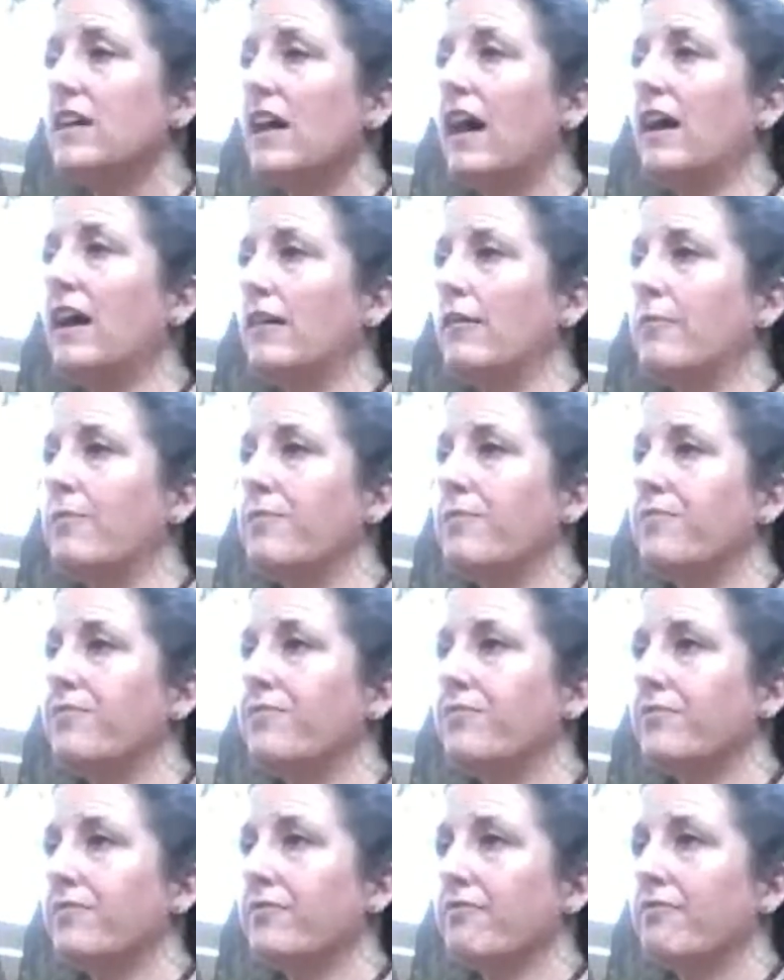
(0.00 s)
And
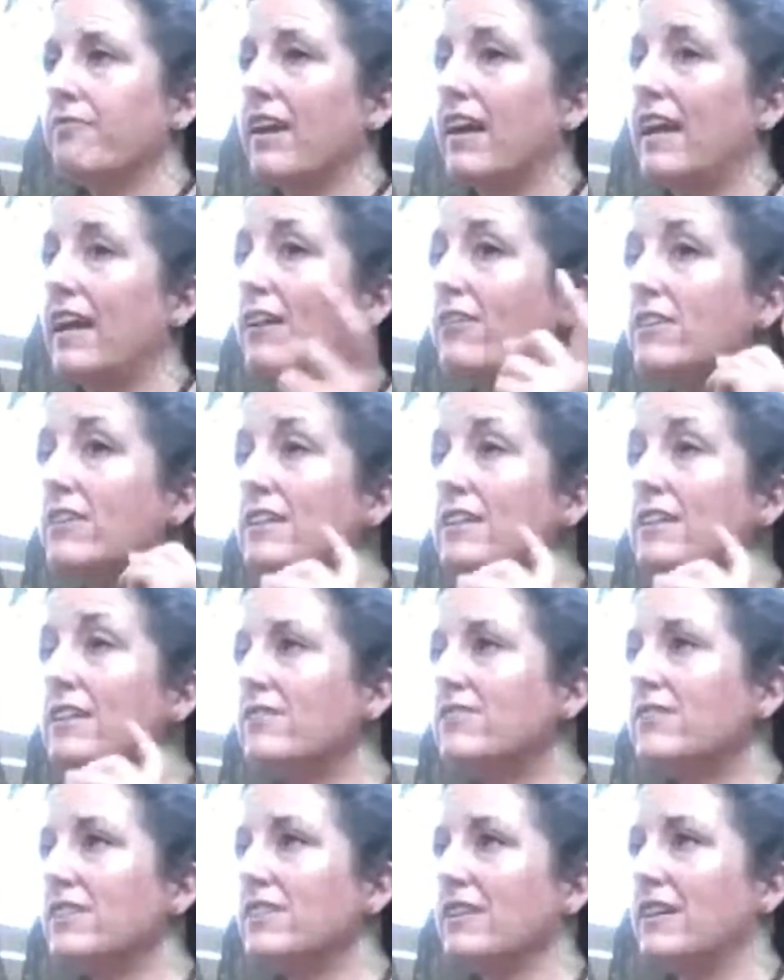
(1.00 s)
I would
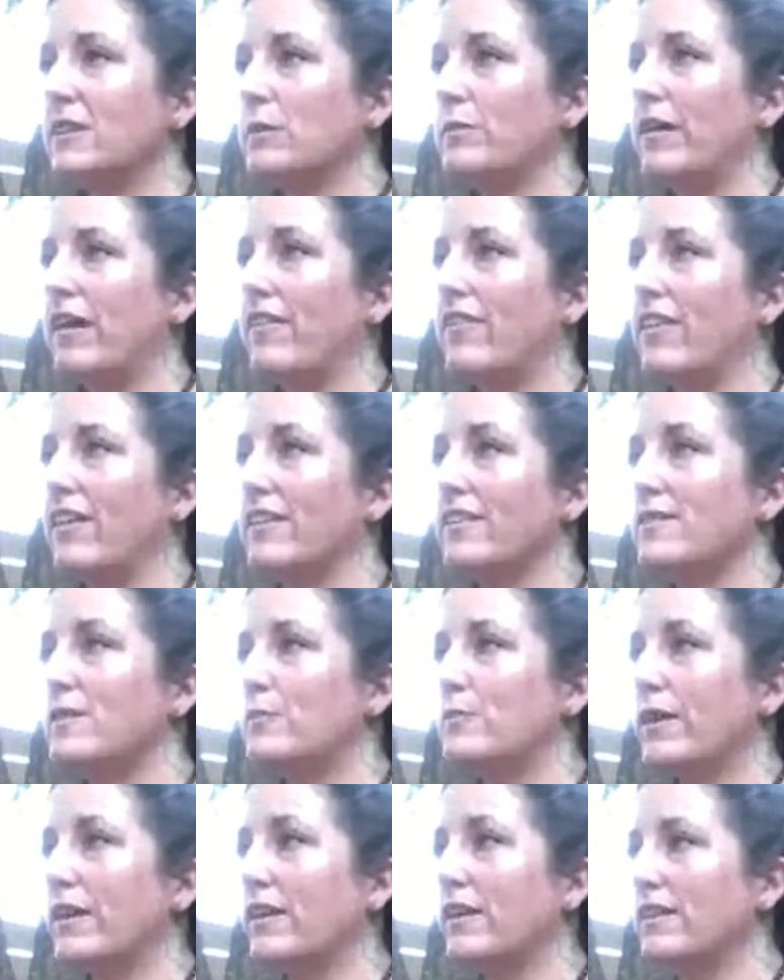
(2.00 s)
love to talk about
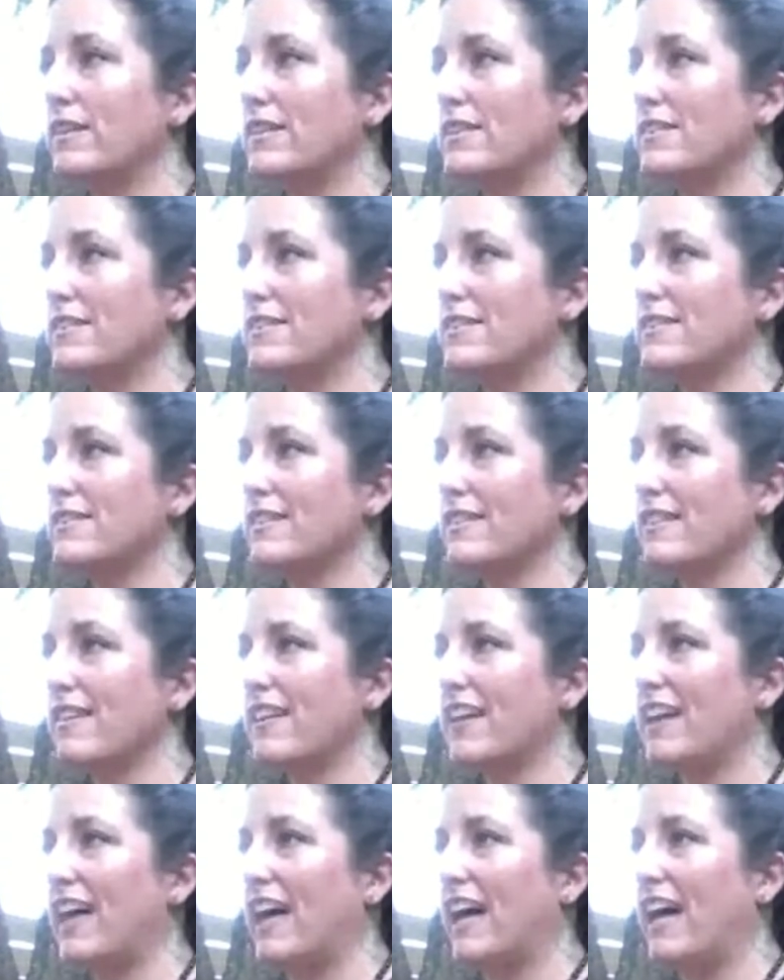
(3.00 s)
this because
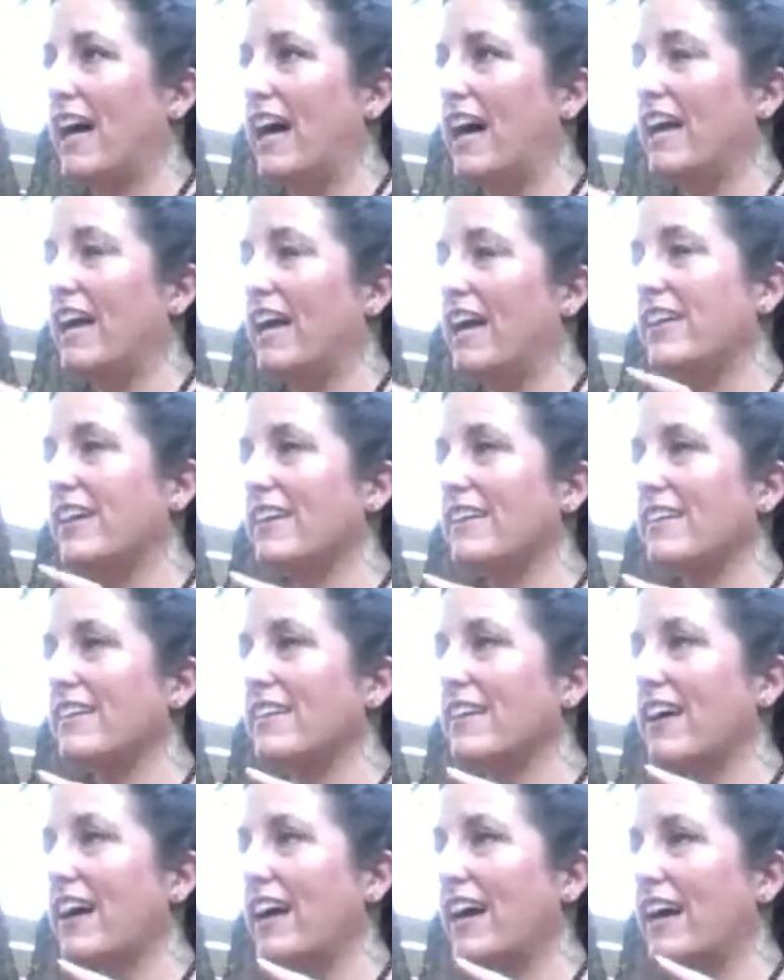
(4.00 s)
I think
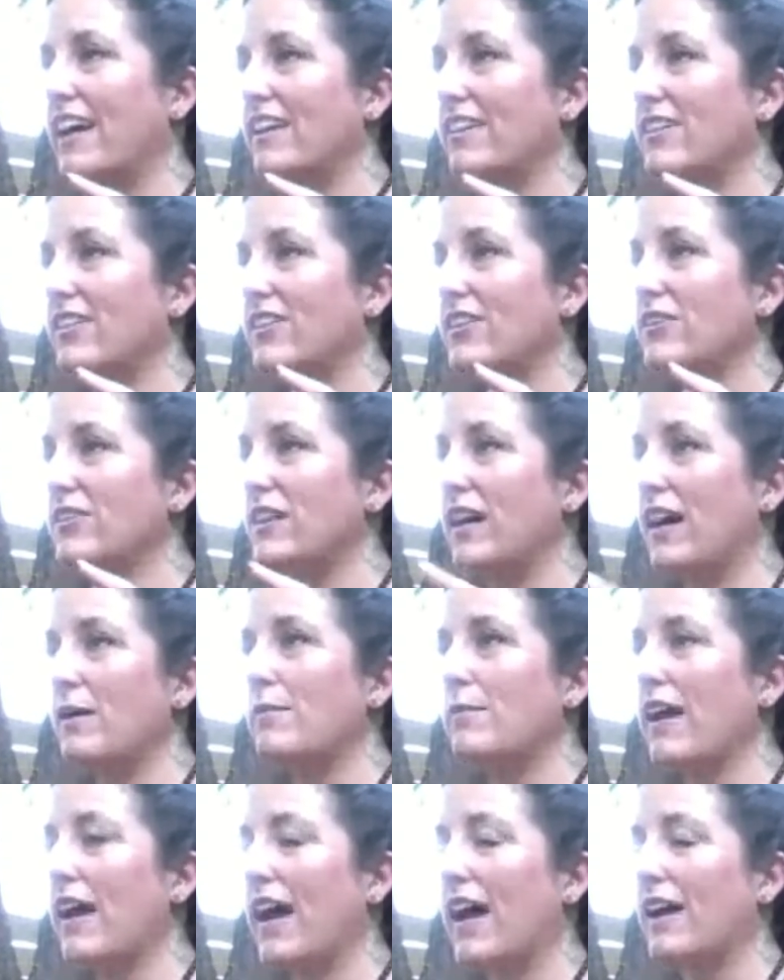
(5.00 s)
you and I
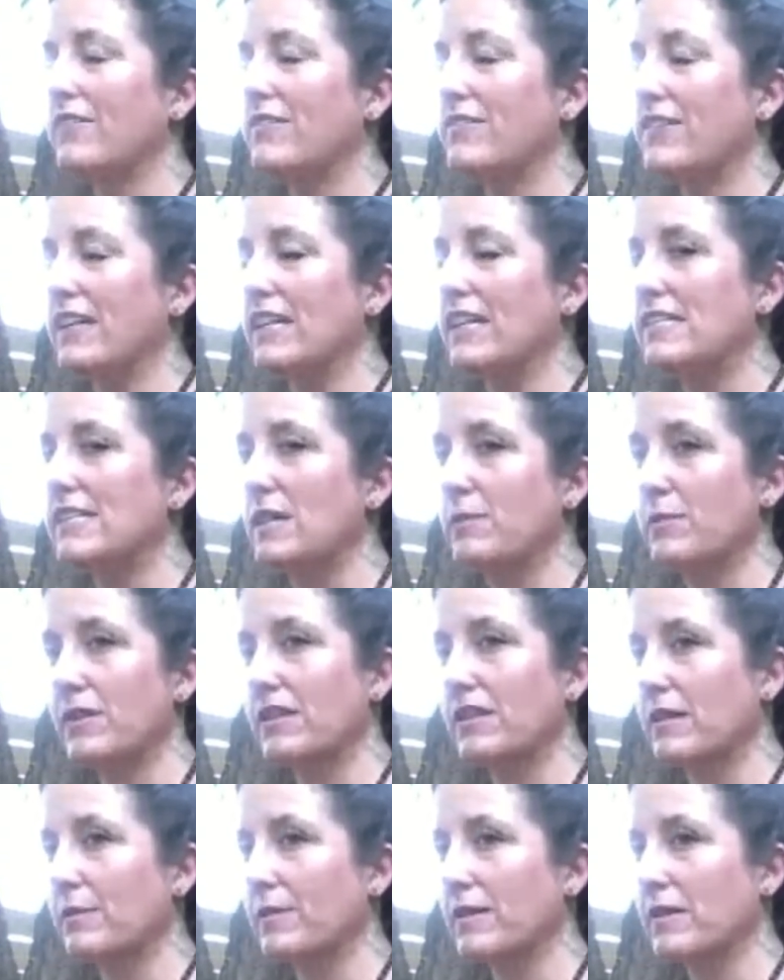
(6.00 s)
might have a very
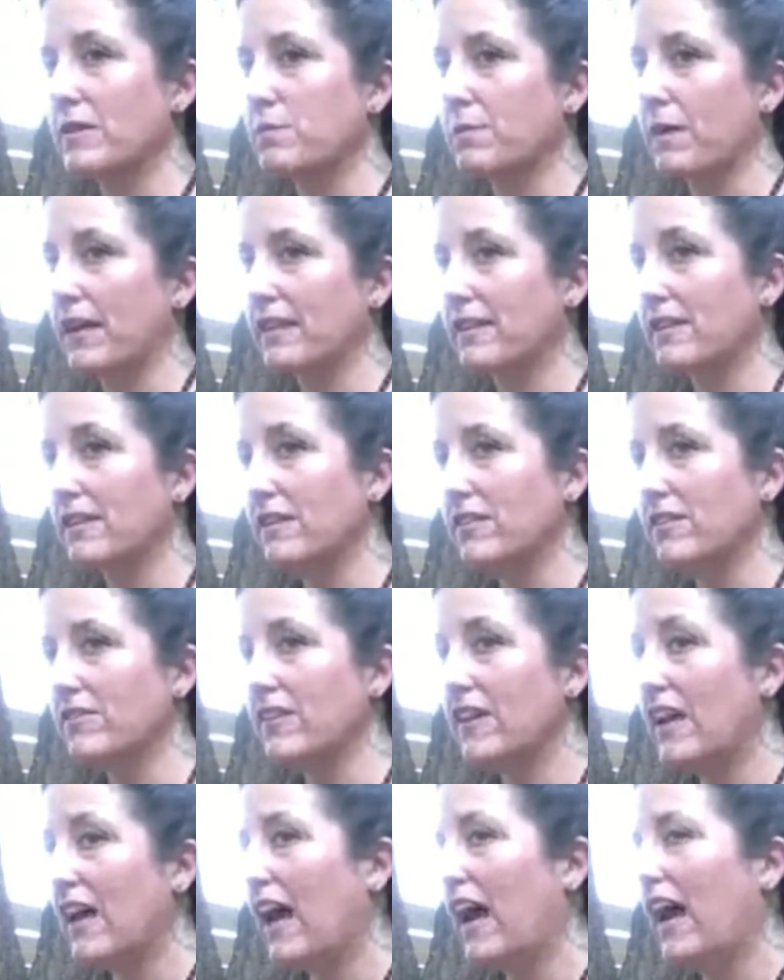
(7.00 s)
similar perspective,
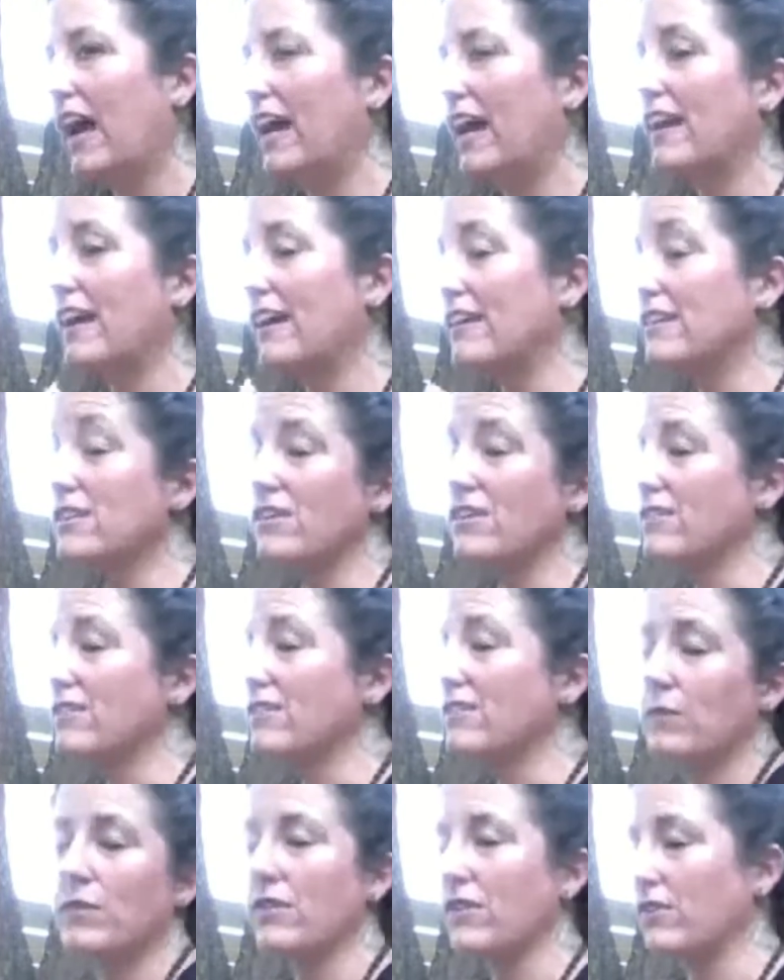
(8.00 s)
and I also don't
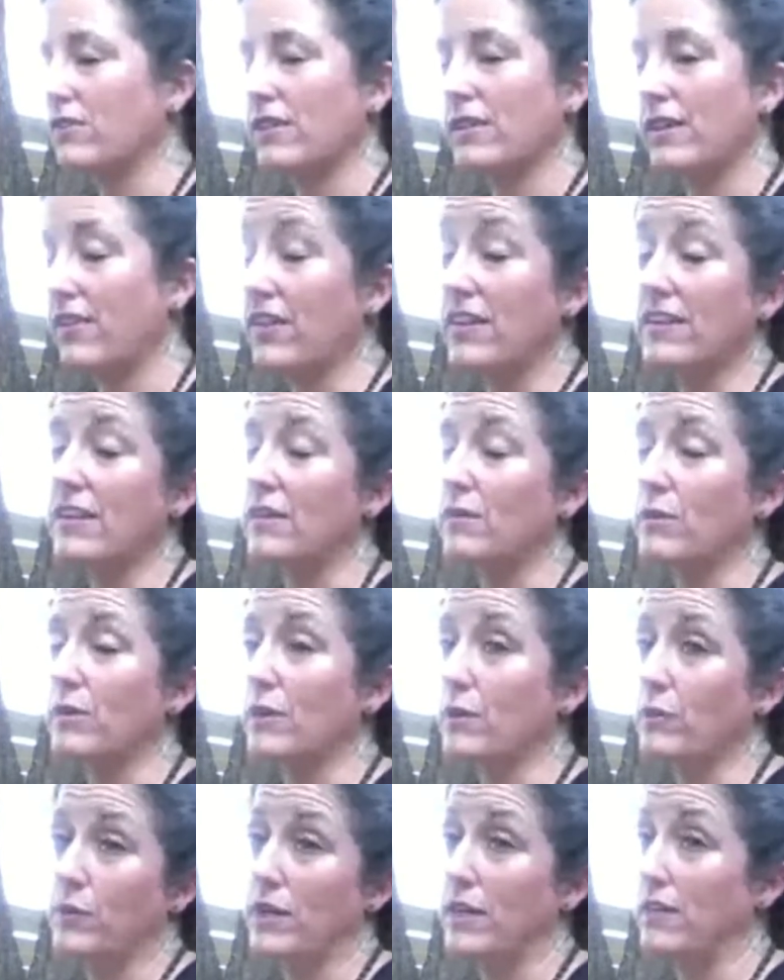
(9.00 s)
think we're the only. I think that
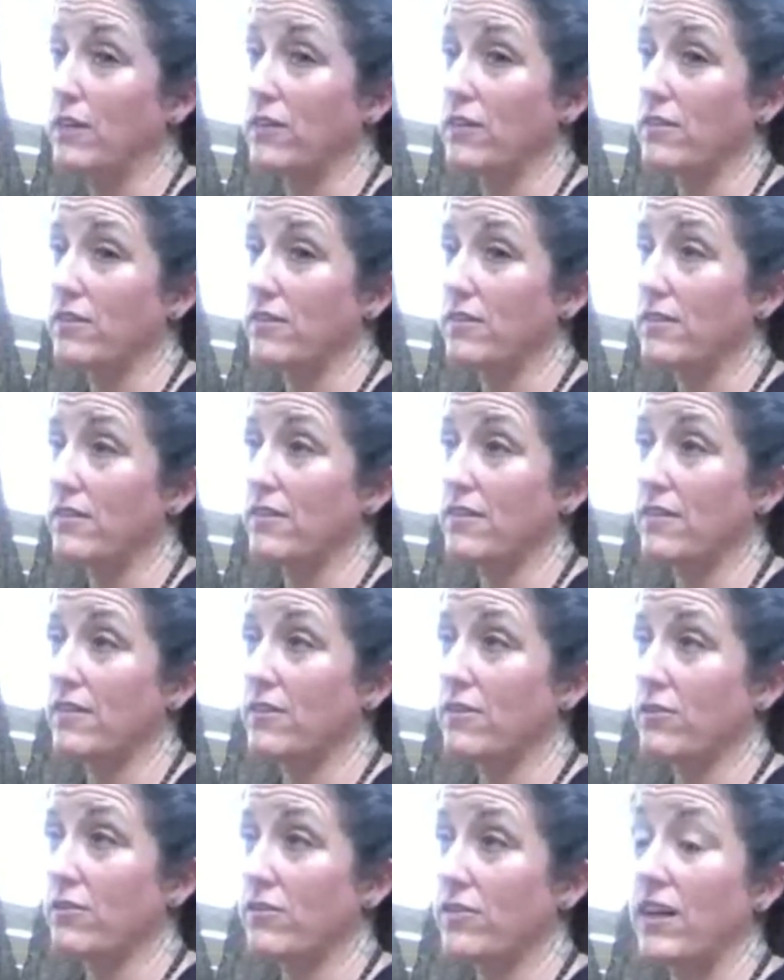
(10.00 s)
we're
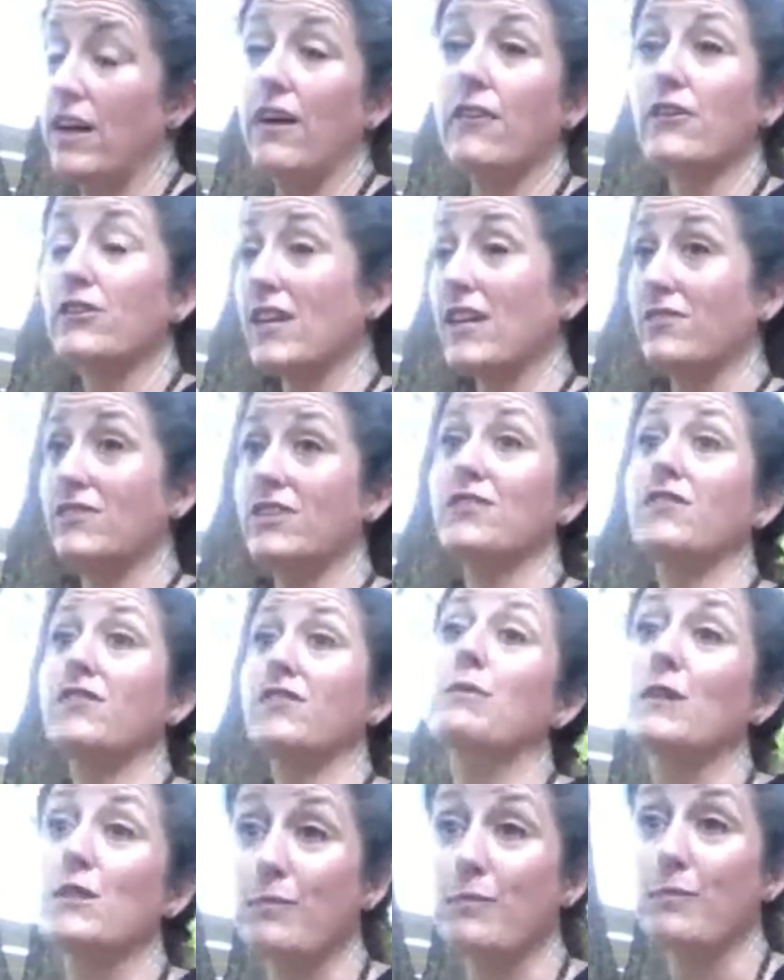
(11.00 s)
that others have
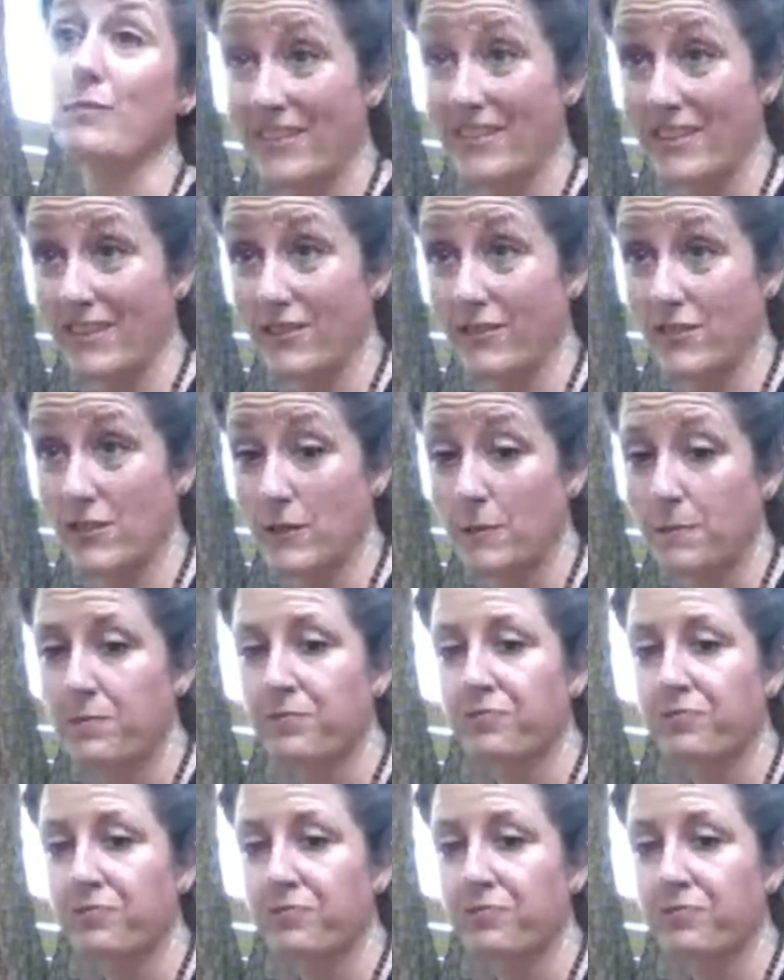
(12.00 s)
different perspectives.